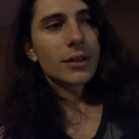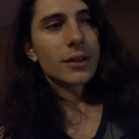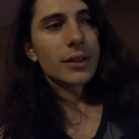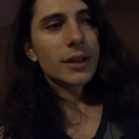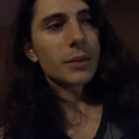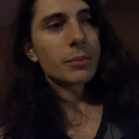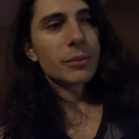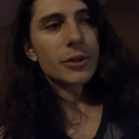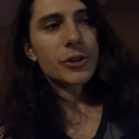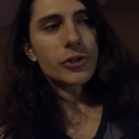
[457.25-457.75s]

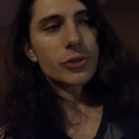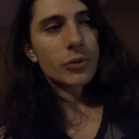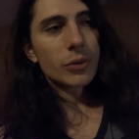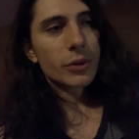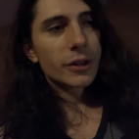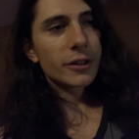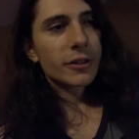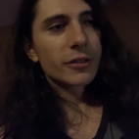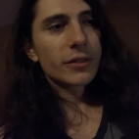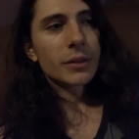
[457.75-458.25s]
like
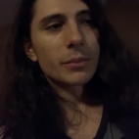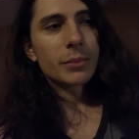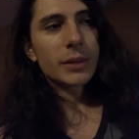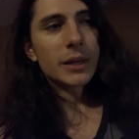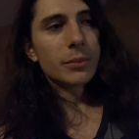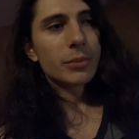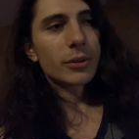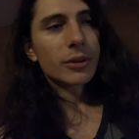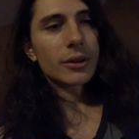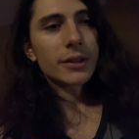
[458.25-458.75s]
majority of the
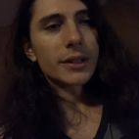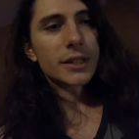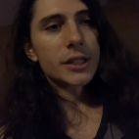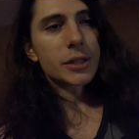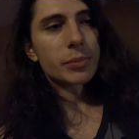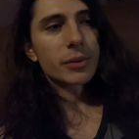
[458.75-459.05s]
people on this